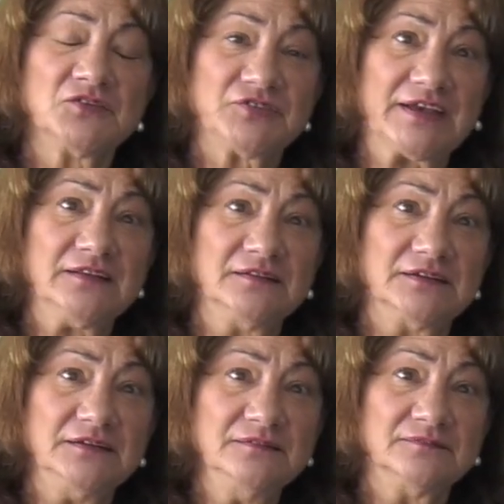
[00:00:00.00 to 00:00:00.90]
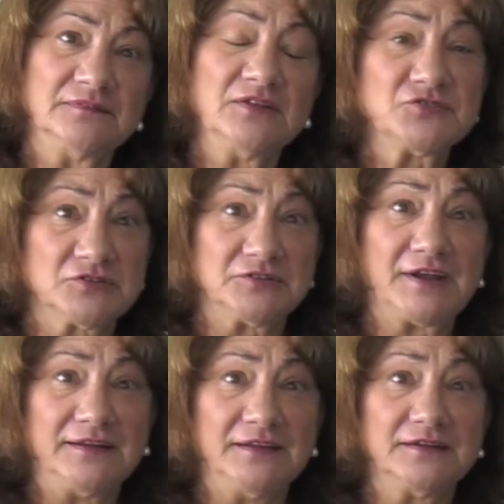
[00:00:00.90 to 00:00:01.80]
Secondly, it's a good
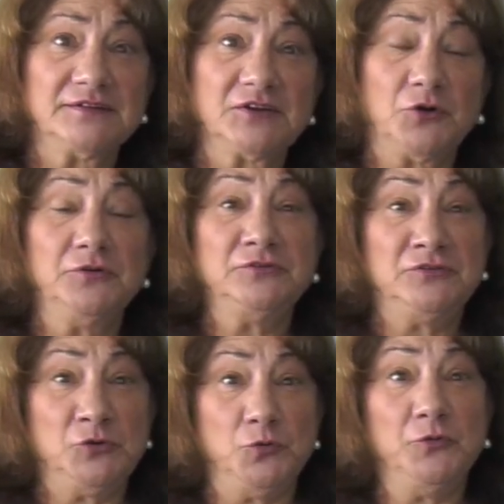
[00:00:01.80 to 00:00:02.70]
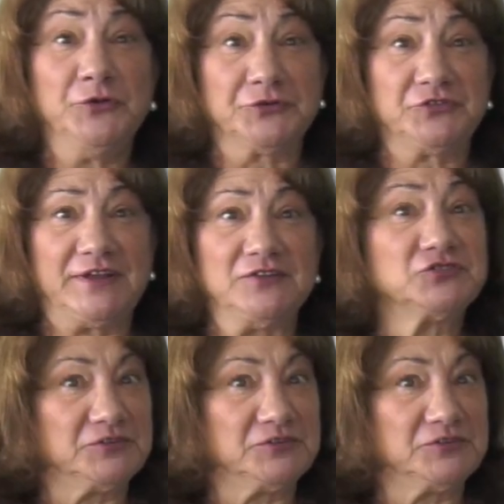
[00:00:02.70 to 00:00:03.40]
idea to go to your state's